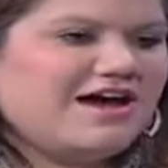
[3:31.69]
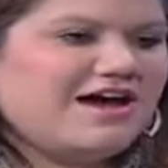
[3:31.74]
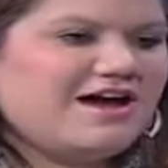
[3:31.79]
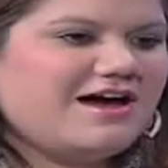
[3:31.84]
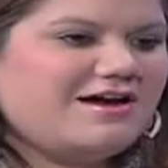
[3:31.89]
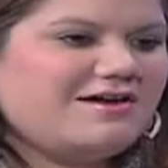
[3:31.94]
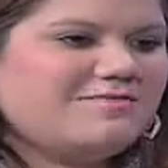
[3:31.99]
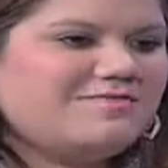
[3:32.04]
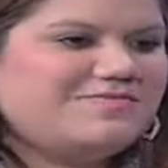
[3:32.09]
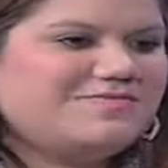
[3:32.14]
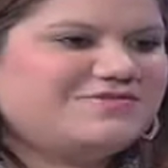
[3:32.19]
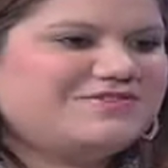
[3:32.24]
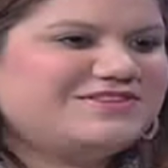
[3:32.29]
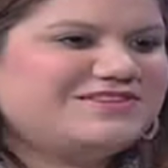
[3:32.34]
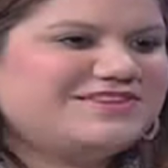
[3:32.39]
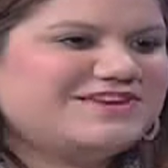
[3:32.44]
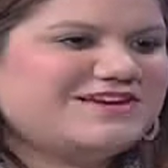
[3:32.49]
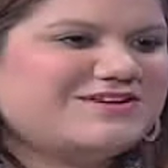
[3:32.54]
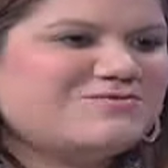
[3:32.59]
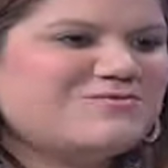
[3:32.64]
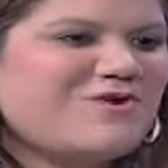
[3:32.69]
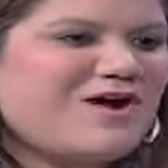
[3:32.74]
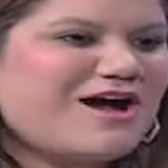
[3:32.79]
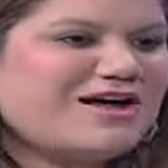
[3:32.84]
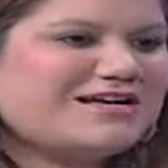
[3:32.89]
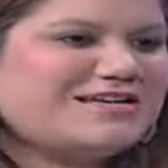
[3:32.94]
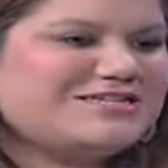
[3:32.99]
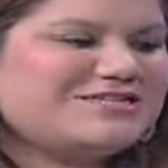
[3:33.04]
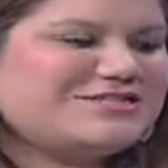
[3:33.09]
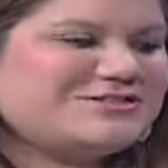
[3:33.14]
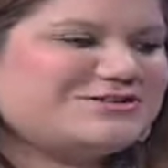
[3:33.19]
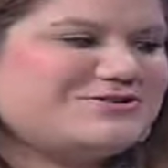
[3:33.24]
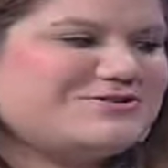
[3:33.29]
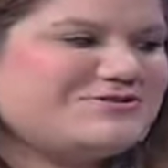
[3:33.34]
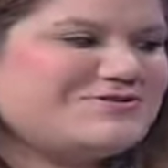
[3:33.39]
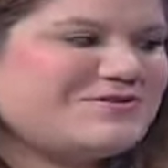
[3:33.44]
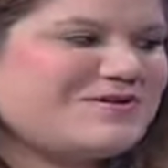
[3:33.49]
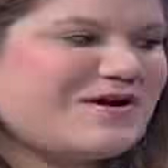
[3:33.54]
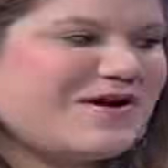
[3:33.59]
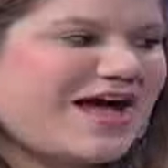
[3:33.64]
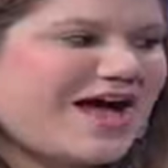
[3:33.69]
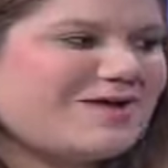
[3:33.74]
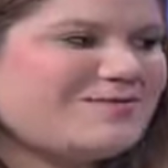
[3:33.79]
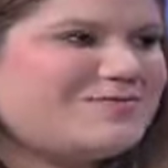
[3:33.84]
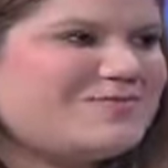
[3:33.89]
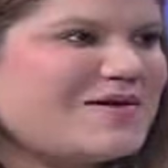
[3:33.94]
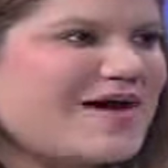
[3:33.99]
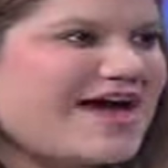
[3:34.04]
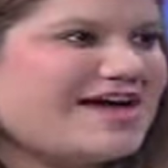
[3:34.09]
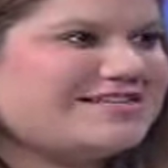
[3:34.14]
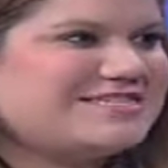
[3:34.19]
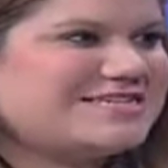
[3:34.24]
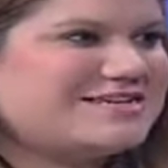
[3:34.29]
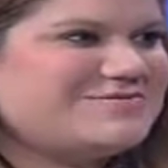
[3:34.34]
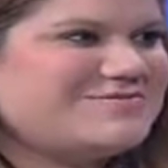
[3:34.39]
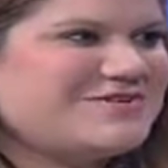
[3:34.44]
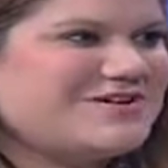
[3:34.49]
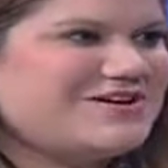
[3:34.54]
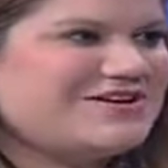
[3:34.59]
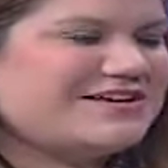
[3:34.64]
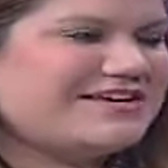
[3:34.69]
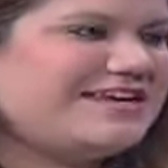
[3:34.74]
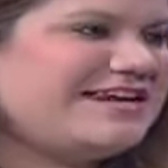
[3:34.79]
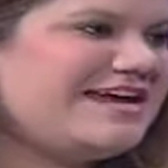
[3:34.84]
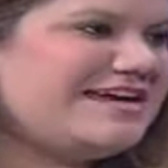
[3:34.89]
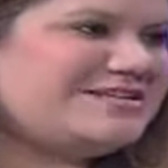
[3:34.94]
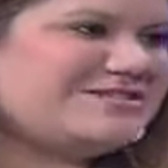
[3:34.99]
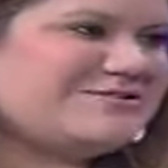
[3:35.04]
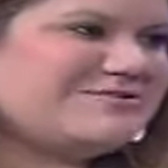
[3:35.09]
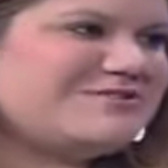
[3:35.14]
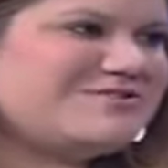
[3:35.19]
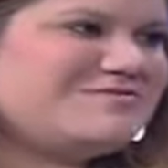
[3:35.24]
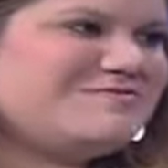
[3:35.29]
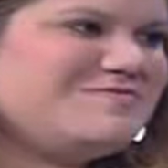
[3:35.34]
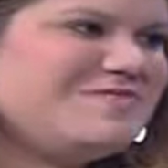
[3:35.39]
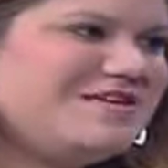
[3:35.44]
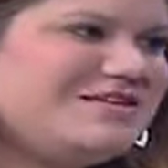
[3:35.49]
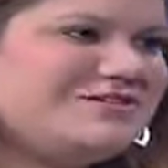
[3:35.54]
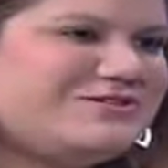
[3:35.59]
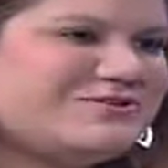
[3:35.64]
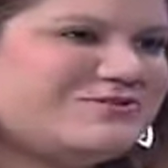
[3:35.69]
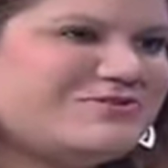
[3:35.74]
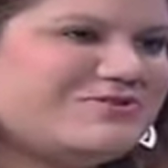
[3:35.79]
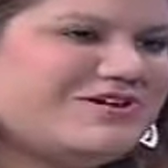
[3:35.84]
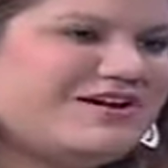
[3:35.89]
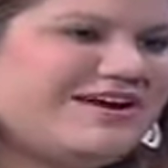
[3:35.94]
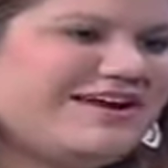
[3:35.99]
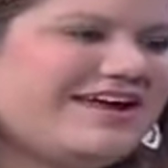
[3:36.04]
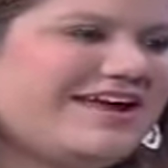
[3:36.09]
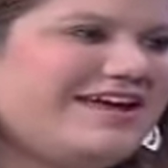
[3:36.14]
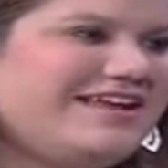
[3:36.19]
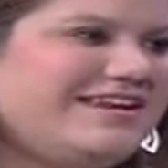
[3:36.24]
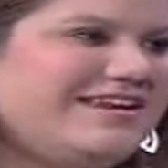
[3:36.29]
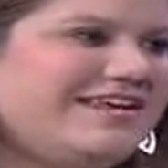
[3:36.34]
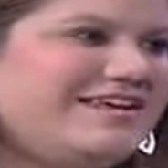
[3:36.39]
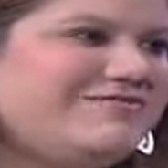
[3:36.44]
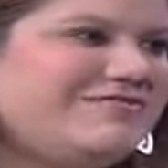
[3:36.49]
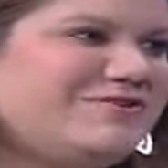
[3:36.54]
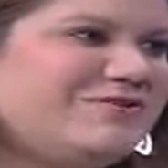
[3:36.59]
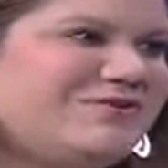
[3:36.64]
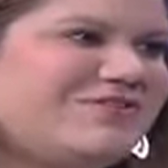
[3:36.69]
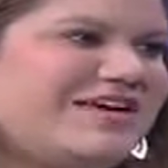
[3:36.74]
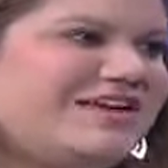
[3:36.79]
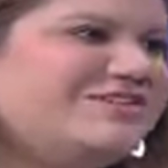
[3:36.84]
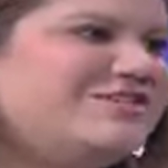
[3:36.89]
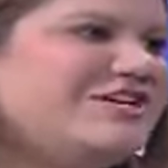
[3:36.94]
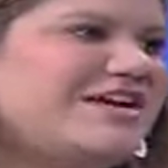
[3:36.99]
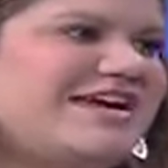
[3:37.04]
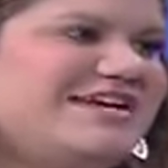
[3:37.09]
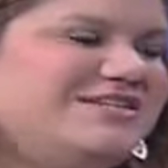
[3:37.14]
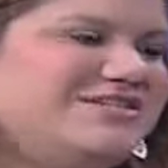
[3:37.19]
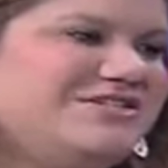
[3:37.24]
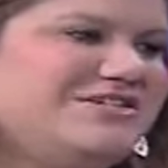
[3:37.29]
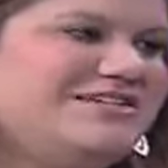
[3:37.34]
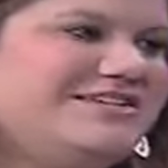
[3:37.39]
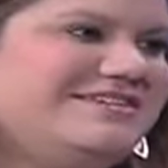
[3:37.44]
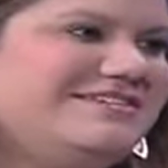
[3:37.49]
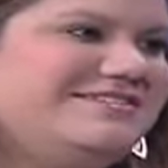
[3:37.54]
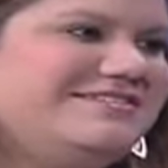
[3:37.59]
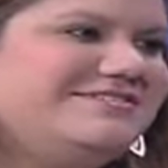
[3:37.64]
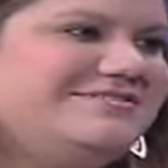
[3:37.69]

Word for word: Um, walk us through how basketball connects with mentoring and even with education.